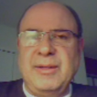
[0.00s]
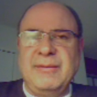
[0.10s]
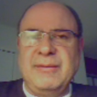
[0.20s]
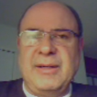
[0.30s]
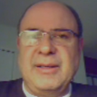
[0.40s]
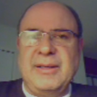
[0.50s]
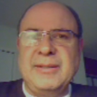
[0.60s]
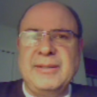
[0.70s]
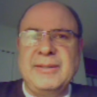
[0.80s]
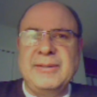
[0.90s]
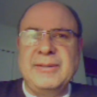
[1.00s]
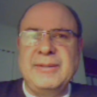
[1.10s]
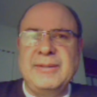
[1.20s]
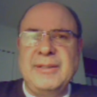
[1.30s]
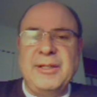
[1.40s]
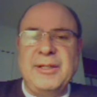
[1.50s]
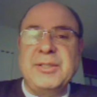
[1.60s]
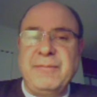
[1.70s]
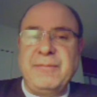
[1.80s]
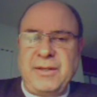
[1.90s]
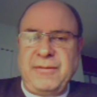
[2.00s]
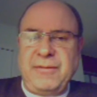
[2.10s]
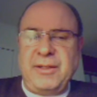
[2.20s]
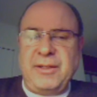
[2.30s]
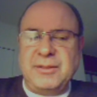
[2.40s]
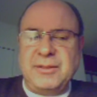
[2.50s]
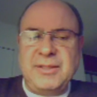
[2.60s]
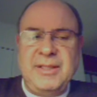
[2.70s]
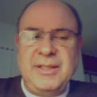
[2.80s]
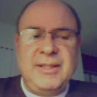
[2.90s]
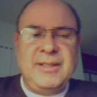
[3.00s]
number of leadership figures